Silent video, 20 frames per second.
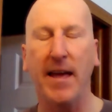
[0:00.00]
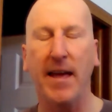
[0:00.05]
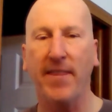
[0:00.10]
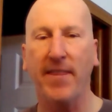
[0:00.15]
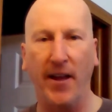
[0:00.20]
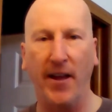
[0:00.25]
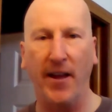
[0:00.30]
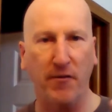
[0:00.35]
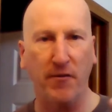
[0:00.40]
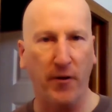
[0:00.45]

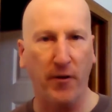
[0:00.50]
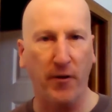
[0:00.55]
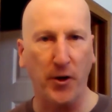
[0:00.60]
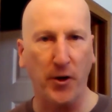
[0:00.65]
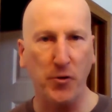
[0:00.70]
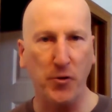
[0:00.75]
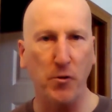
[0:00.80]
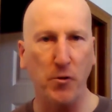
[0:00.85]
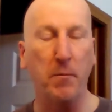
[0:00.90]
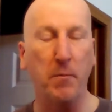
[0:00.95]
That's very
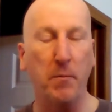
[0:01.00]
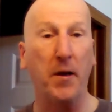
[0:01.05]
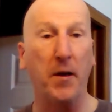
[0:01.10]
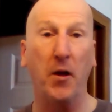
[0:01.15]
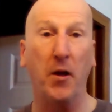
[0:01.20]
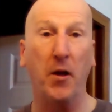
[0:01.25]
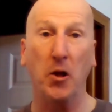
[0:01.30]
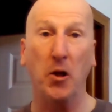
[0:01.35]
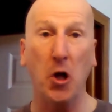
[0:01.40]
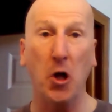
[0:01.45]
true, but in the
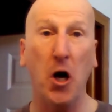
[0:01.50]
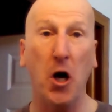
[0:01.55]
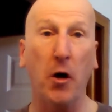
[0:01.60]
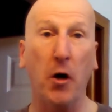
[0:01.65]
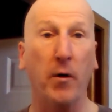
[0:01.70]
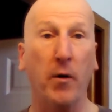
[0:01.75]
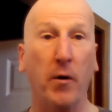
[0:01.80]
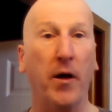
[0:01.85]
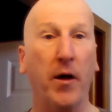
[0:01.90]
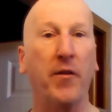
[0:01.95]
long
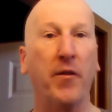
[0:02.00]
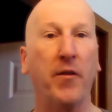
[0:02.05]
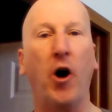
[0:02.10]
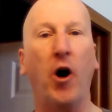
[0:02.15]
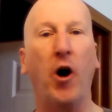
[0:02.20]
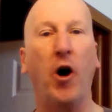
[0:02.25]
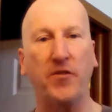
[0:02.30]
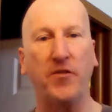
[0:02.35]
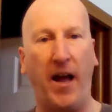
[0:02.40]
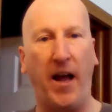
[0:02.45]
run, the
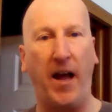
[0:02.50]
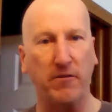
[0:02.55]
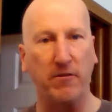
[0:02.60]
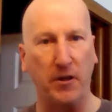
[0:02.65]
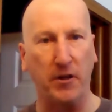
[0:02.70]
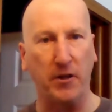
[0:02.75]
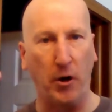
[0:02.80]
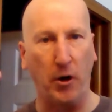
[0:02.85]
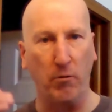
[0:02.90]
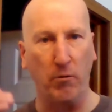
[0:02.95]
cost actually
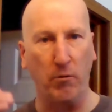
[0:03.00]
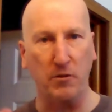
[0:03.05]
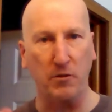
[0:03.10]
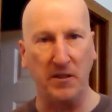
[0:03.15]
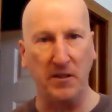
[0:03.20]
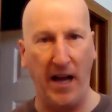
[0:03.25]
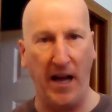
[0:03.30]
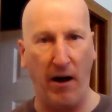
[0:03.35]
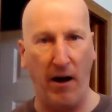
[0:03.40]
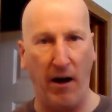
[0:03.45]
goes
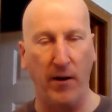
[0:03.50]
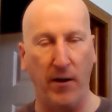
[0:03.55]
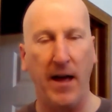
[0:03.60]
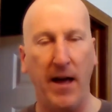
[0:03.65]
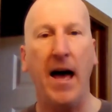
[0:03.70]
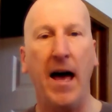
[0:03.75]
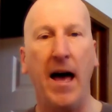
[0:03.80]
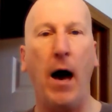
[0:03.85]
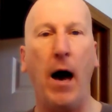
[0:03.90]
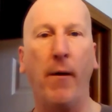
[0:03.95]
down.
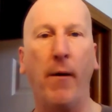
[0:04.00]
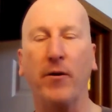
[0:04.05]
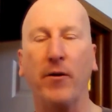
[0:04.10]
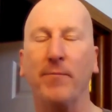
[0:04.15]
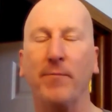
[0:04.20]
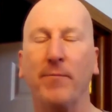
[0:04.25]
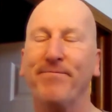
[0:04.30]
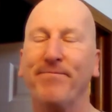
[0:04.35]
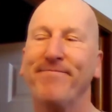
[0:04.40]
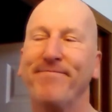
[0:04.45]

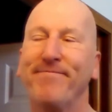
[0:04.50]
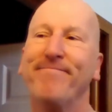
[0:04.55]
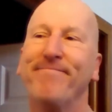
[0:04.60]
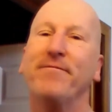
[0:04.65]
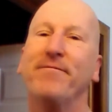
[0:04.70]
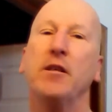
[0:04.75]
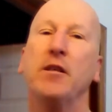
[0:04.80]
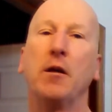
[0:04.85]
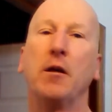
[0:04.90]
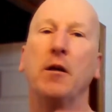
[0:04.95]
However,
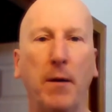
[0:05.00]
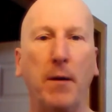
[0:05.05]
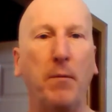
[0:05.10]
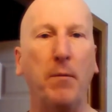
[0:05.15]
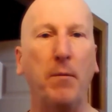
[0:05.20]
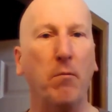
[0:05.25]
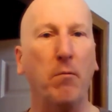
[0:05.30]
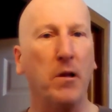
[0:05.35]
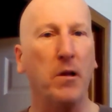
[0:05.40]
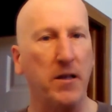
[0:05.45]
you might be
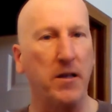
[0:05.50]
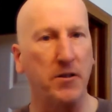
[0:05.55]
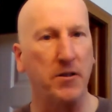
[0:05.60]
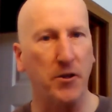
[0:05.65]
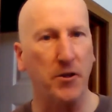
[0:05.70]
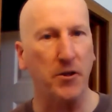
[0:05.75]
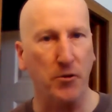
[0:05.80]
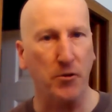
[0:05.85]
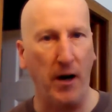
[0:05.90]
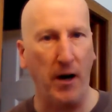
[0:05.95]
reluctant to
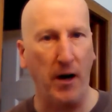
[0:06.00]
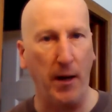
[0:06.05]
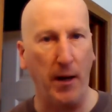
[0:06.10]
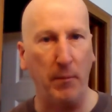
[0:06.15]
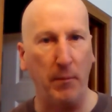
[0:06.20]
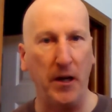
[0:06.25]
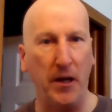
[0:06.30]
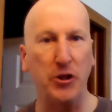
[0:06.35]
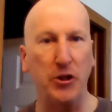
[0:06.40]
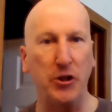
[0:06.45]
try it
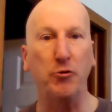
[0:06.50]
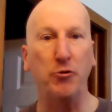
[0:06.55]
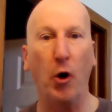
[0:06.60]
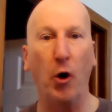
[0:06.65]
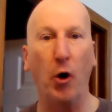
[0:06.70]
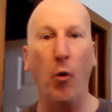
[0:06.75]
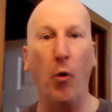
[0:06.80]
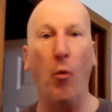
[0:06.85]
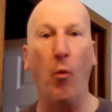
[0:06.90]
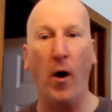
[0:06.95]
because you
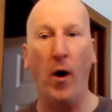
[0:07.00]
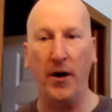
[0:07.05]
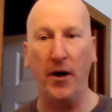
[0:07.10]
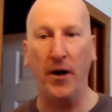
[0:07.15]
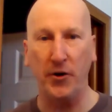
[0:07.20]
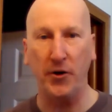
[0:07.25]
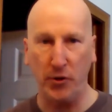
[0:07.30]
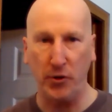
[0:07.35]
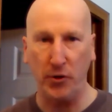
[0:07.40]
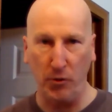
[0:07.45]
don't want
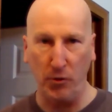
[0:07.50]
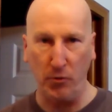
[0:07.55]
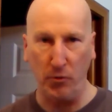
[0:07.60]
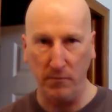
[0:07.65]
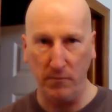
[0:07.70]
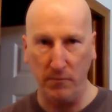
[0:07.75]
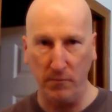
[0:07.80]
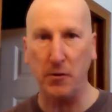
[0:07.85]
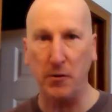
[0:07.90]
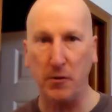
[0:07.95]
to
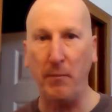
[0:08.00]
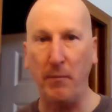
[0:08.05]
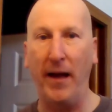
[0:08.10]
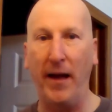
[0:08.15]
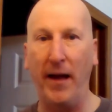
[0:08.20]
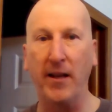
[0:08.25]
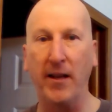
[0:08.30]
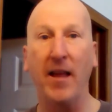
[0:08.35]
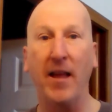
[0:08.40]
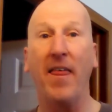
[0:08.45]

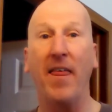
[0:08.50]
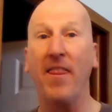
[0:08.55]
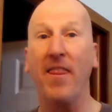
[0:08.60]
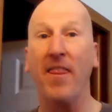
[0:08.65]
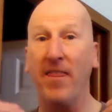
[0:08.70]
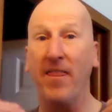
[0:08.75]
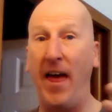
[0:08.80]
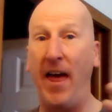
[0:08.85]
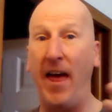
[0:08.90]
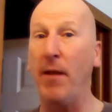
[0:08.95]
spend
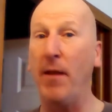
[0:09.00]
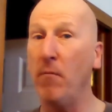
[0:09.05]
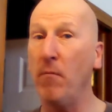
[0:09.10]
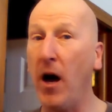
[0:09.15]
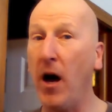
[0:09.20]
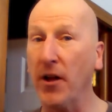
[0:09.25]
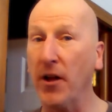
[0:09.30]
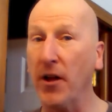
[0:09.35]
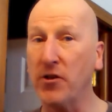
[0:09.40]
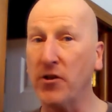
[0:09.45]
that
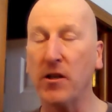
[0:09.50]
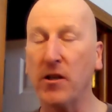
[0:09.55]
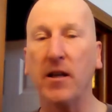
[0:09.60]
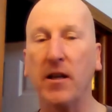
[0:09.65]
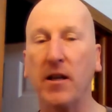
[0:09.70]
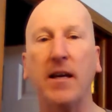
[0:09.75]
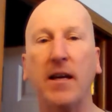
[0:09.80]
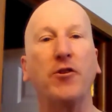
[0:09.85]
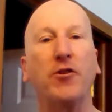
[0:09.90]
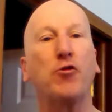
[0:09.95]
much
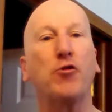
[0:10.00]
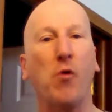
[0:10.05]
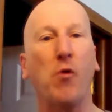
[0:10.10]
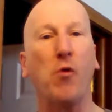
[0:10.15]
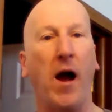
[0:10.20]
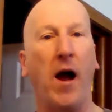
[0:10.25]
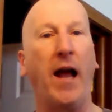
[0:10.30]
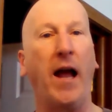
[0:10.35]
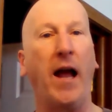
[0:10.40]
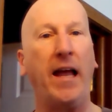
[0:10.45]
in
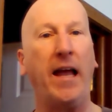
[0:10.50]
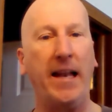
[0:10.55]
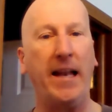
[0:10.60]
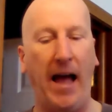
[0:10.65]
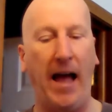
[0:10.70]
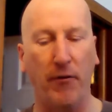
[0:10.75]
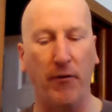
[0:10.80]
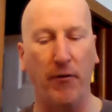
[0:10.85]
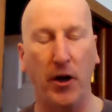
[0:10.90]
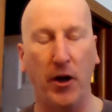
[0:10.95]
trying it
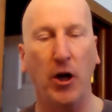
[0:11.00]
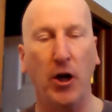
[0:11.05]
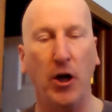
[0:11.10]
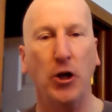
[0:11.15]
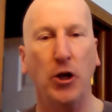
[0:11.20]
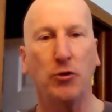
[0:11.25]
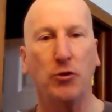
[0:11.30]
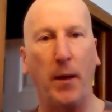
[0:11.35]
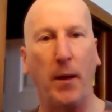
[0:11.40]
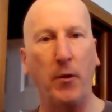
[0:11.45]
out. So
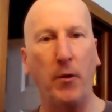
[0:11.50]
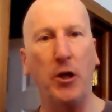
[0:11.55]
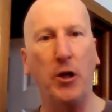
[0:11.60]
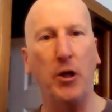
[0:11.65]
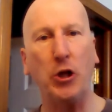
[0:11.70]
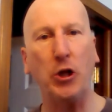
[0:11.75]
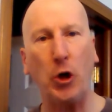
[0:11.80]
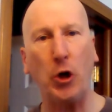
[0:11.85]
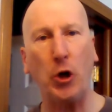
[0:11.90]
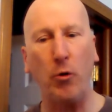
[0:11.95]
what I'm going to
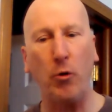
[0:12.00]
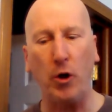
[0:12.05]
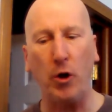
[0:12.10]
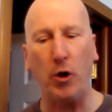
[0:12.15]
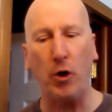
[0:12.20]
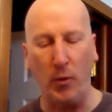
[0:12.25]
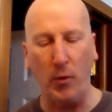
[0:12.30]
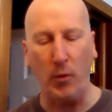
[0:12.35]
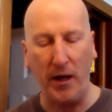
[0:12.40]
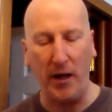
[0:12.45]
show
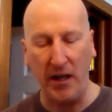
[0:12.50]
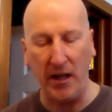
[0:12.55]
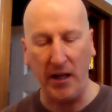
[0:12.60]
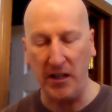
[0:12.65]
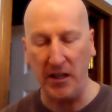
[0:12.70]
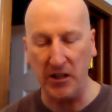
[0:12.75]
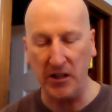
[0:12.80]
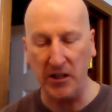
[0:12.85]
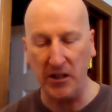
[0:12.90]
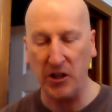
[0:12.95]
you
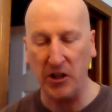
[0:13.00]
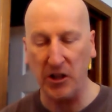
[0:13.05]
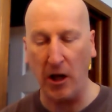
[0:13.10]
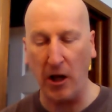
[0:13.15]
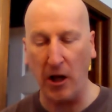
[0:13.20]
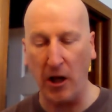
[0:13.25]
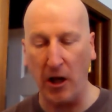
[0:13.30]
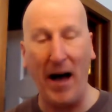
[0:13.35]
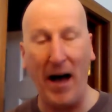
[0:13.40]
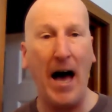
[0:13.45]
is some
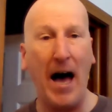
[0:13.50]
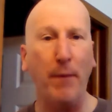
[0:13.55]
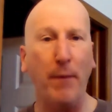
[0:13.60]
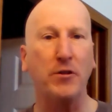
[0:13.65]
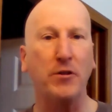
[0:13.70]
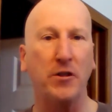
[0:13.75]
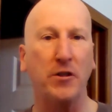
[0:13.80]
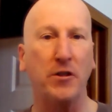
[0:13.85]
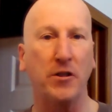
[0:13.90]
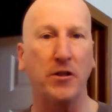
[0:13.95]

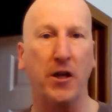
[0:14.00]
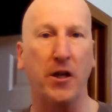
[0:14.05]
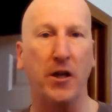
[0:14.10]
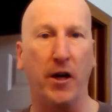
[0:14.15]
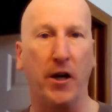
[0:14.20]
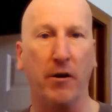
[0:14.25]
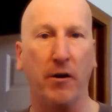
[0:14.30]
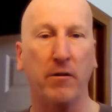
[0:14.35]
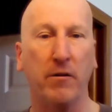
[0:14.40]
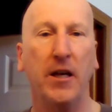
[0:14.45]
options
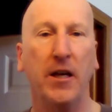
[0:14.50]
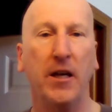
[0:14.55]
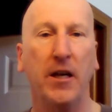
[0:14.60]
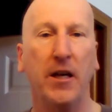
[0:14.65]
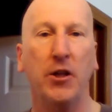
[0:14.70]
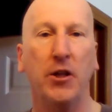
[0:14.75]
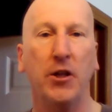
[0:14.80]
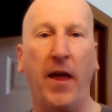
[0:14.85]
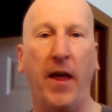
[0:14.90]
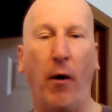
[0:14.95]
here
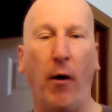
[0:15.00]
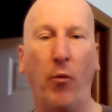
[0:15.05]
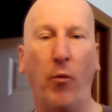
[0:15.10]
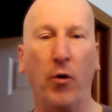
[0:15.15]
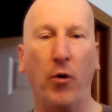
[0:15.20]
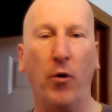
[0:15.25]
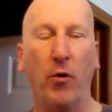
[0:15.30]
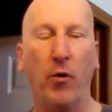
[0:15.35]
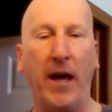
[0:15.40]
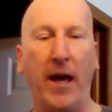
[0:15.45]
that
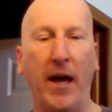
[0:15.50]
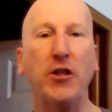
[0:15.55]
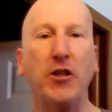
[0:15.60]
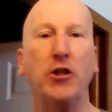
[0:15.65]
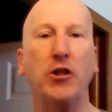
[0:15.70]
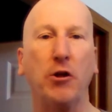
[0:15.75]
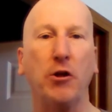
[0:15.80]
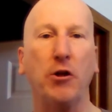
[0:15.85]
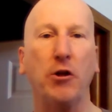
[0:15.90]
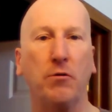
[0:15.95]
will get
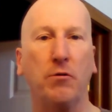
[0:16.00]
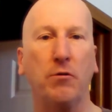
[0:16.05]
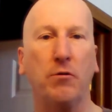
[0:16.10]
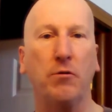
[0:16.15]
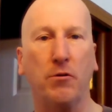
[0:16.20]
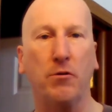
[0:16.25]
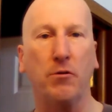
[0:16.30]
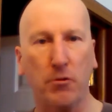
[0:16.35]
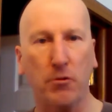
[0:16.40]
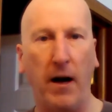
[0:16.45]
you to
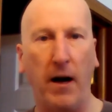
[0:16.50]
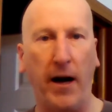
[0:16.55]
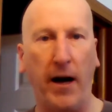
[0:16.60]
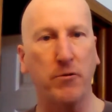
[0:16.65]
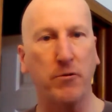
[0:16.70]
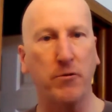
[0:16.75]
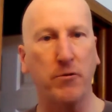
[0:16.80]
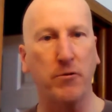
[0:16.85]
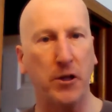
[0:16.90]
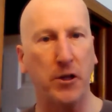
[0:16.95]
try the
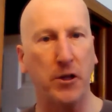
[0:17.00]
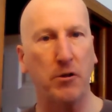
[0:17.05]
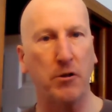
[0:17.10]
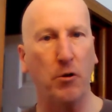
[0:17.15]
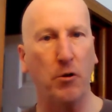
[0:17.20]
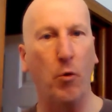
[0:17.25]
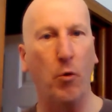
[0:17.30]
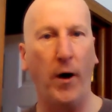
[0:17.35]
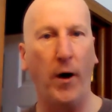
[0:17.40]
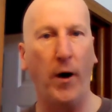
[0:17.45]

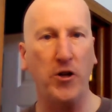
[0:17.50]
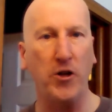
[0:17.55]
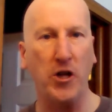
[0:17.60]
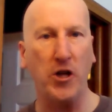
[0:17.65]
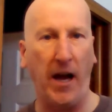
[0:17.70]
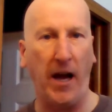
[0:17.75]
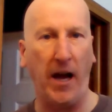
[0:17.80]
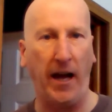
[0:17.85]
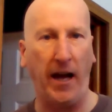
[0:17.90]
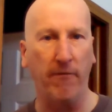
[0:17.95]
traditional wet
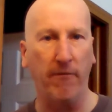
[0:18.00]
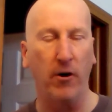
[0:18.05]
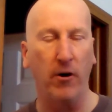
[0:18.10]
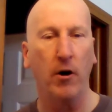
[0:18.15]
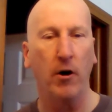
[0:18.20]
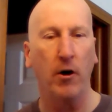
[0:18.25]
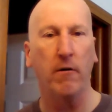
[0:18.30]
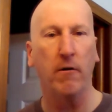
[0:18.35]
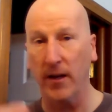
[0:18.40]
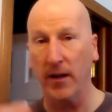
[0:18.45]
shave
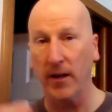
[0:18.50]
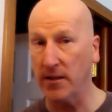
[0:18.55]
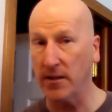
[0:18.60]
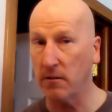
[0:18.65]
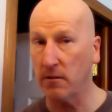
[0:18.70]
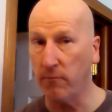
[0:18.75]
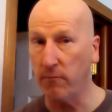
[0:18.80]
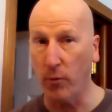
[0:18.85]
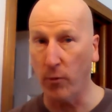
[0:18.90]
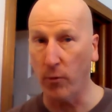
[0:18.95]
for less than
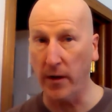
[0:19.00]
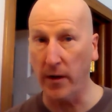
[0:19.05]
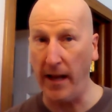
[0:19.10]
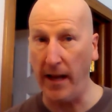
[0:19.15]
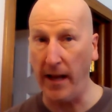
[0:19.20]
$40.